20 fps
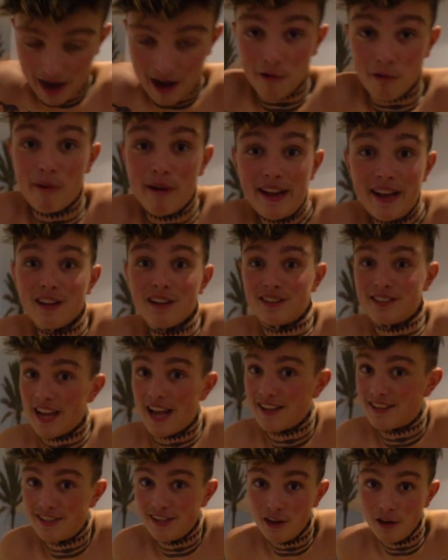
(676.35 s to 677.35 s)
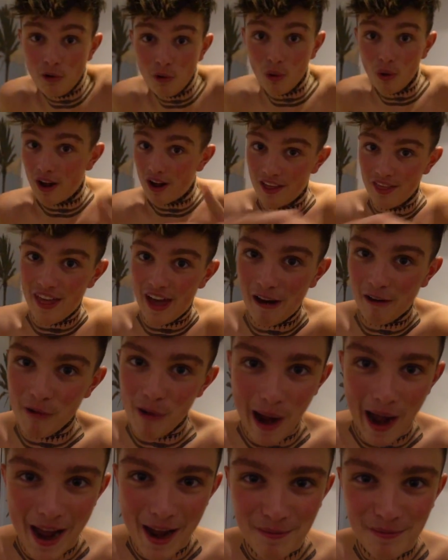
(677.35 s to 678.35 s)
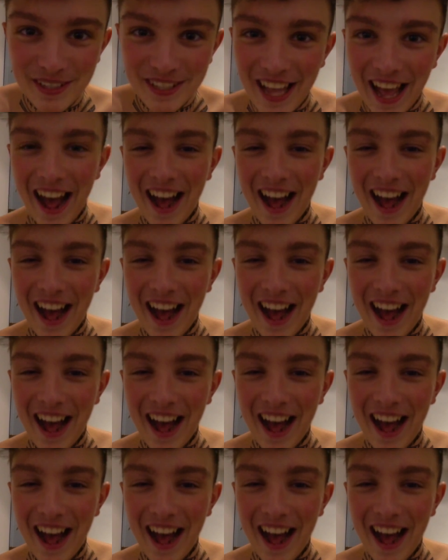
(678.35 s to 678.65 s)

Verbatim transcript: get a real tattoo, and that rhymed.